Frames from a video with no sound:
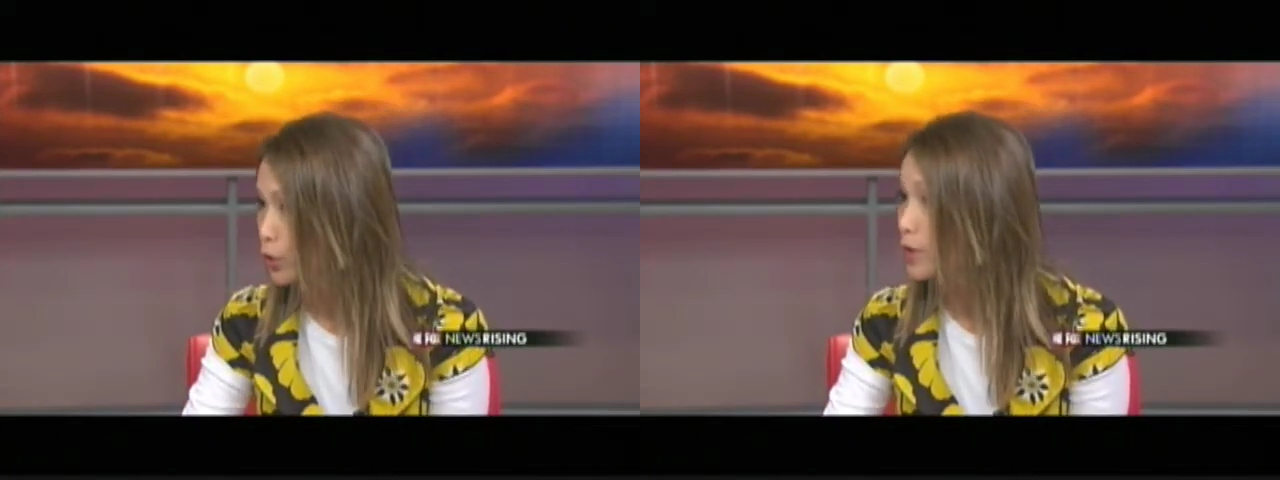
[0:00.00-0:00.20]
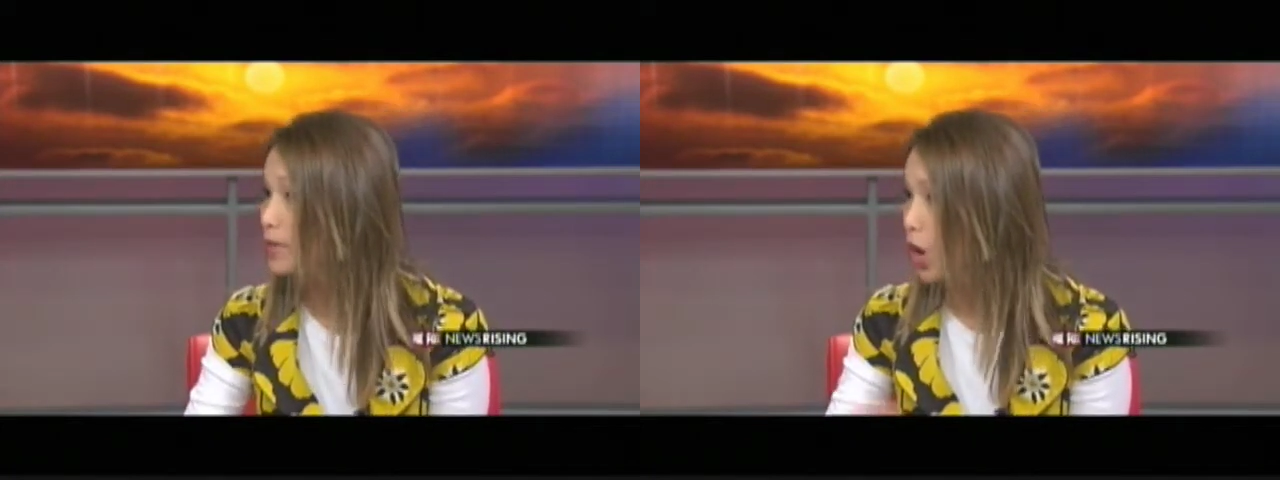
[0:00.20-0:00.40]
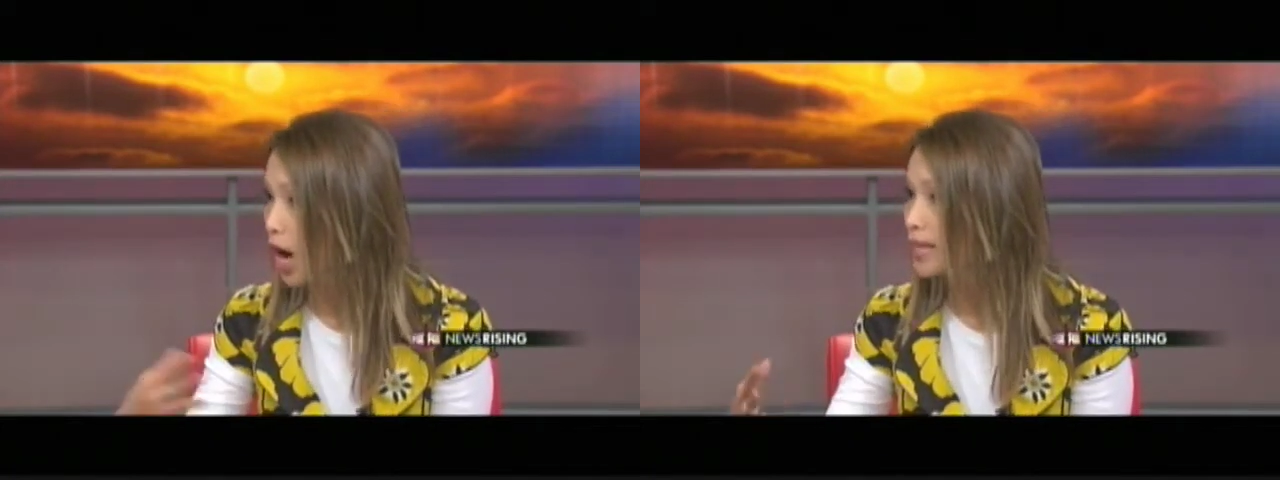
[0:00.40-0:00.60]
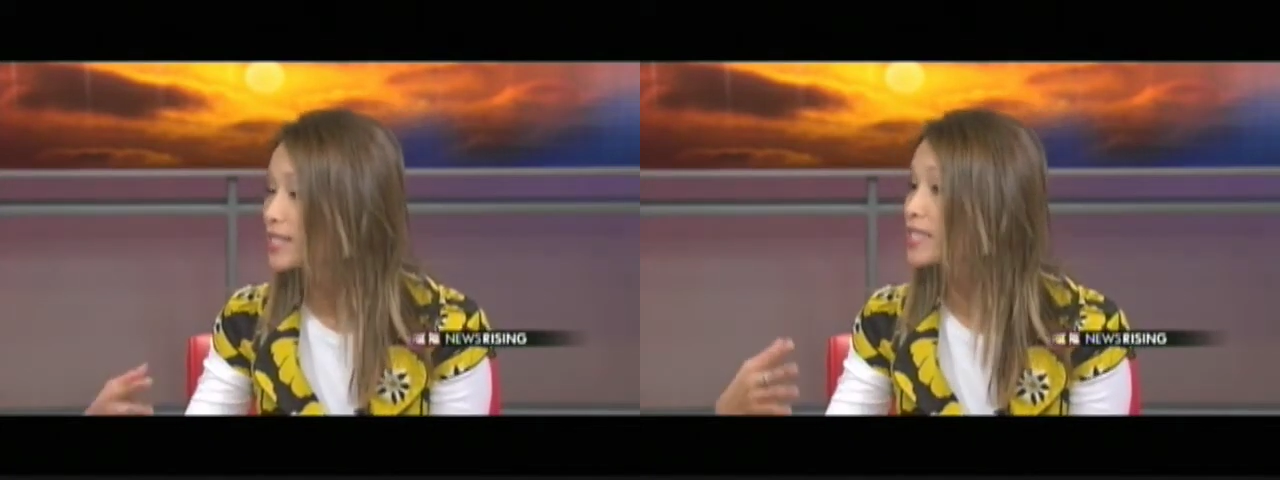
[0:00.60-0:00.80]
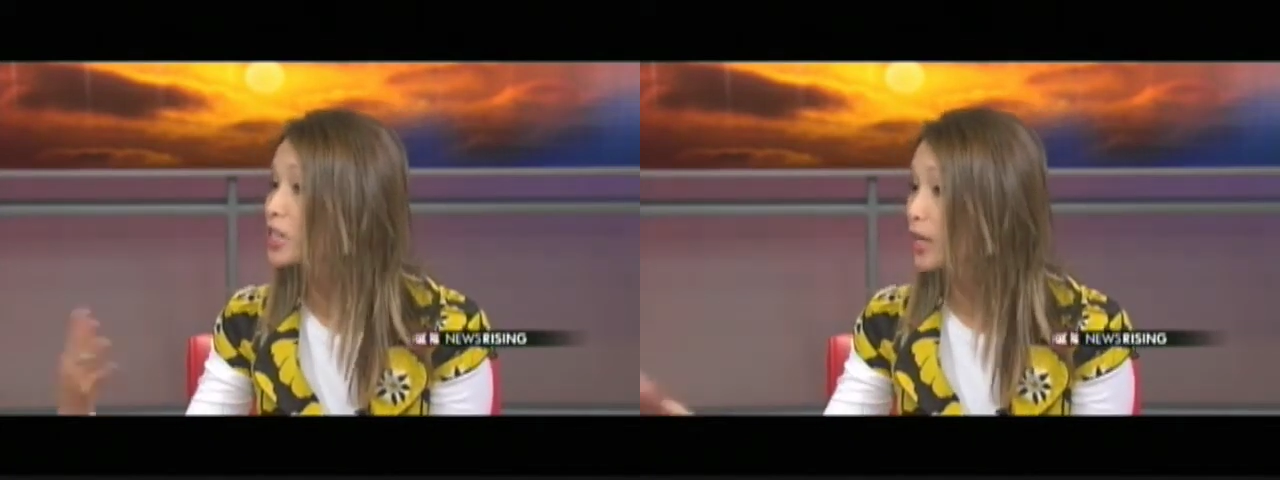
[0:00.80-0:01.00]
You can be
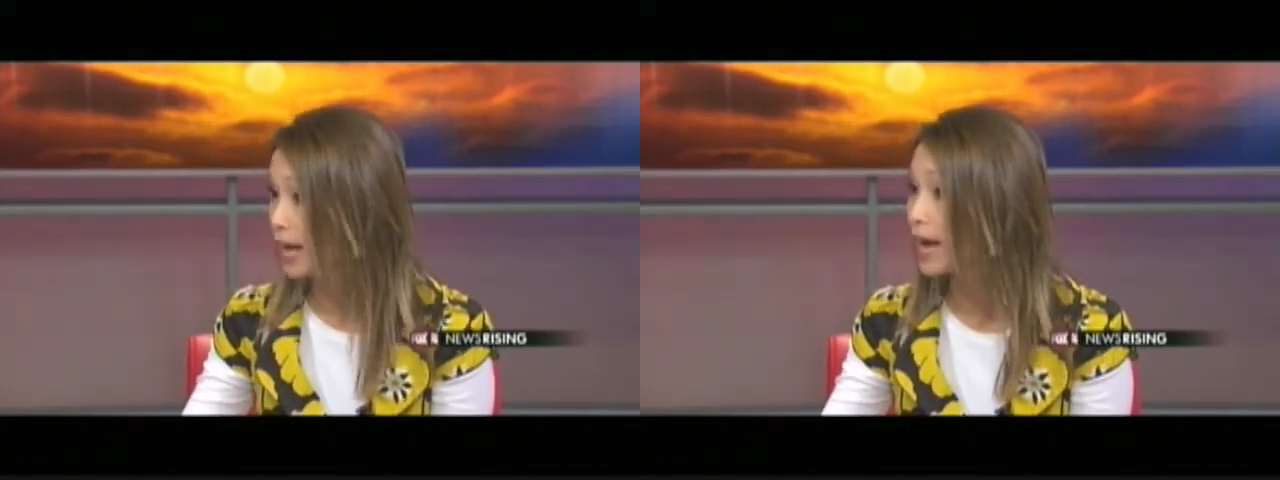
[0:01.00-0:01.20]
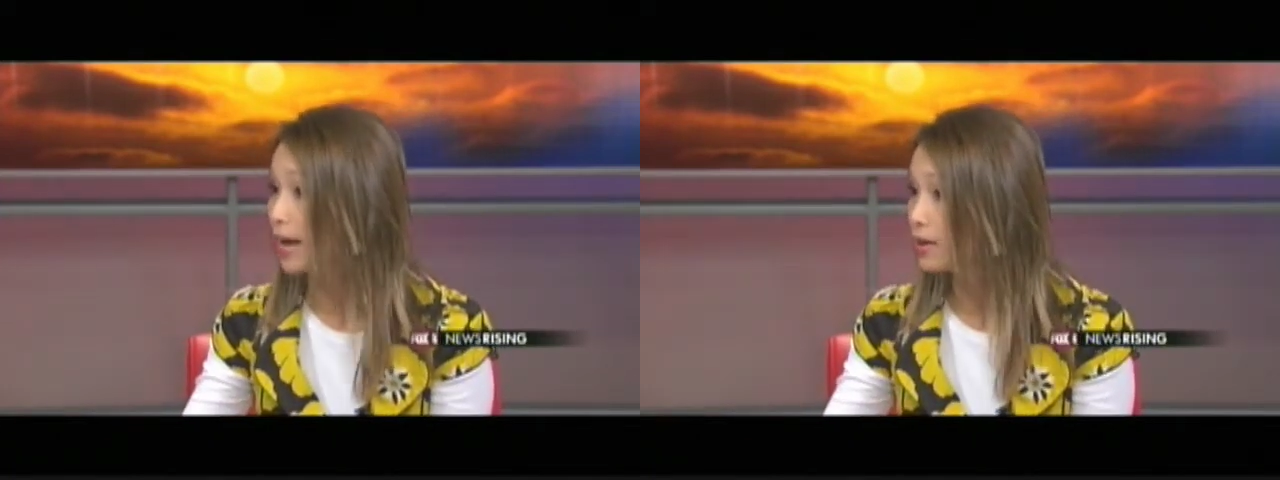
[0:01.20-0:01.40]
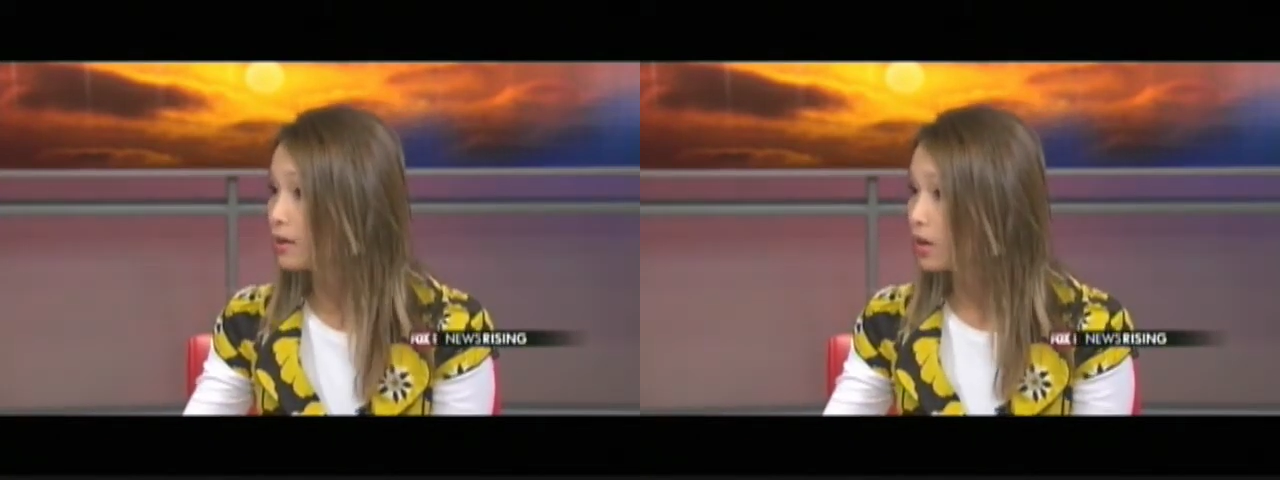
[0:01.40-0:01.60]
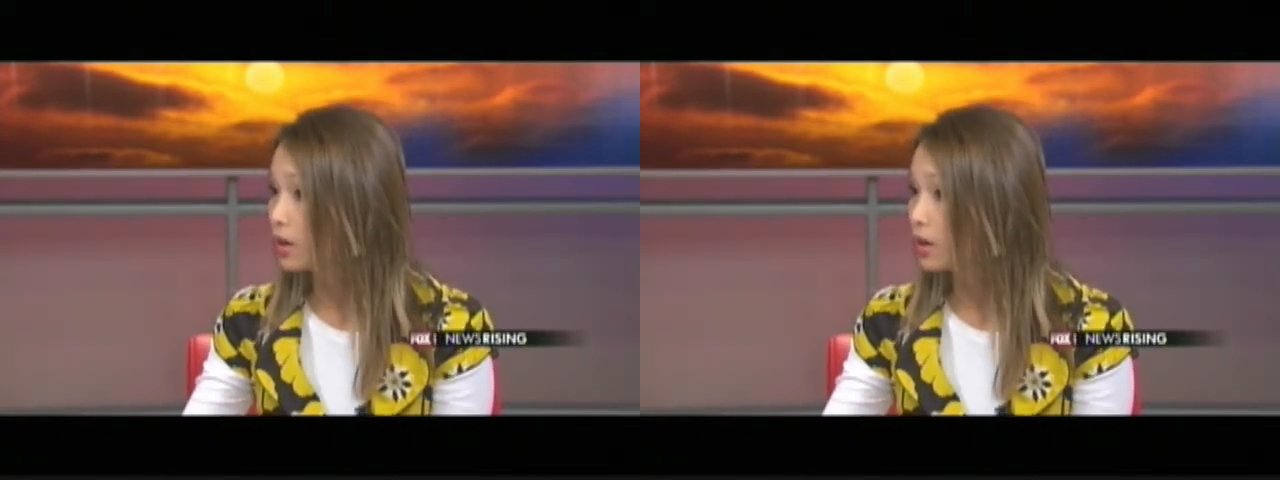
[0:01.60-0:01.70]
honest and still get ahead.